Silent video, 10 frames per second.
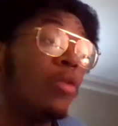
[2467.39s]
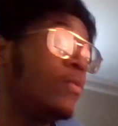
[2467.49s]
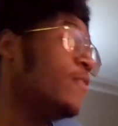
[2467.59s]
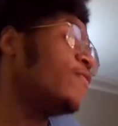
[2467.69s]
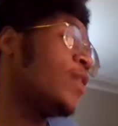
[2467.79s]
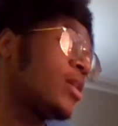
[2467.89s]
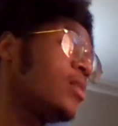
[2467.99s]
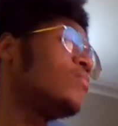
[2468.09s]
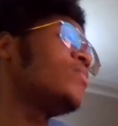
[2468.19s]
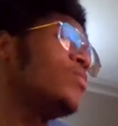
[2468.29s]

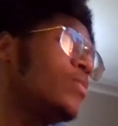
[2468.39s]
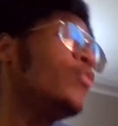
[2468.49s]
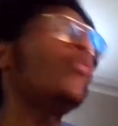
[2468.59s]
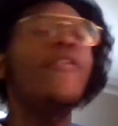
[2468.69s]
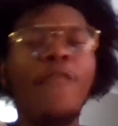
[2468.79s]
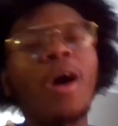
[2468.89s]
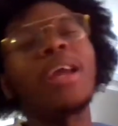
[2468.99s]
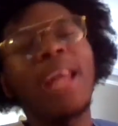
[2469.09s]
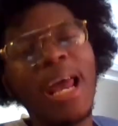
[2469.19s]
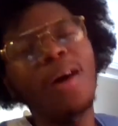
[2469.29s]
we
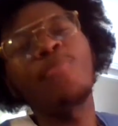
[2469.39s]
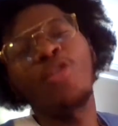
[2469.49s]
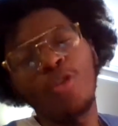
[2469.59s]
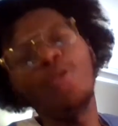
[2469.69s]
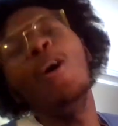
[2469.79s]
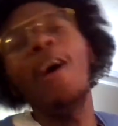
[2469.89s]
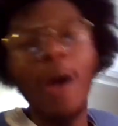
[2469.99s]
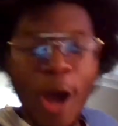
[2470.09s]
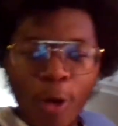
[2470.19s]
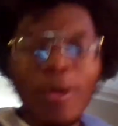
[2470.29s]
fucking that up too.
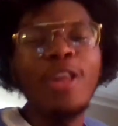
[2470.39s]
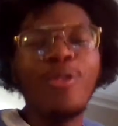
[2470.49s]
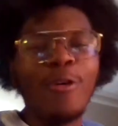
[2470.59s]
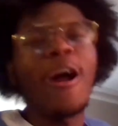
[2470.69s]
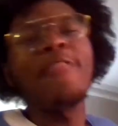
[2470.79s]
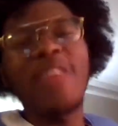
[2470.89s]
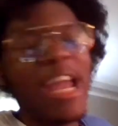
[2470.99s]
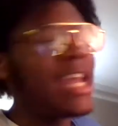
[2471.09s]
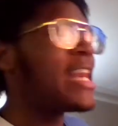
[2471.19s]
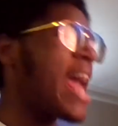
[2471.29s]
We doing our
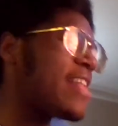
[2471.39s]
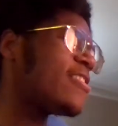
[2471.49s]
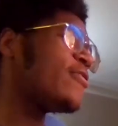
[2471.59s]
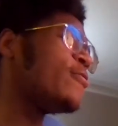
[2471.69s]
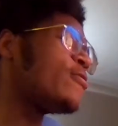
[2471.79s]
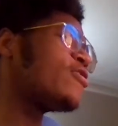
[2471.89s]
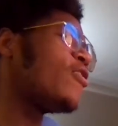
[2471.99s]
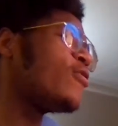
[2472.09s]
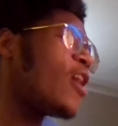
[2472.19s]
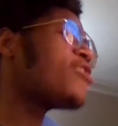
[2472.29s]
thing in that too, so
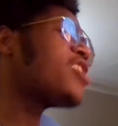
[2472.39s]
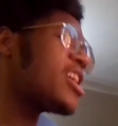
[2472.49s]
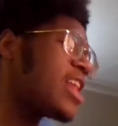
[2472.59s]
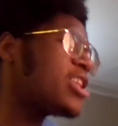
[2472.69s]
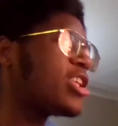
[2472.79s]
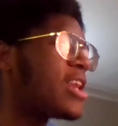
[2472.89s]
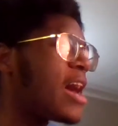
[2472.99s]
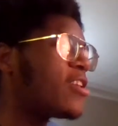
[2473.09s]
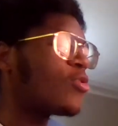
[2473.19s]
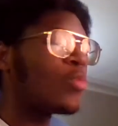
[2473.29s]
y'all check that shit
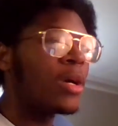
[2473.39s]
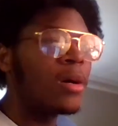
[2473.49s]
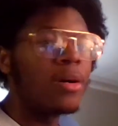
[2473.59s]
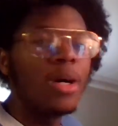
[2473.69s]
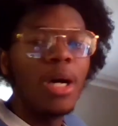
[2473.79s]
out as well.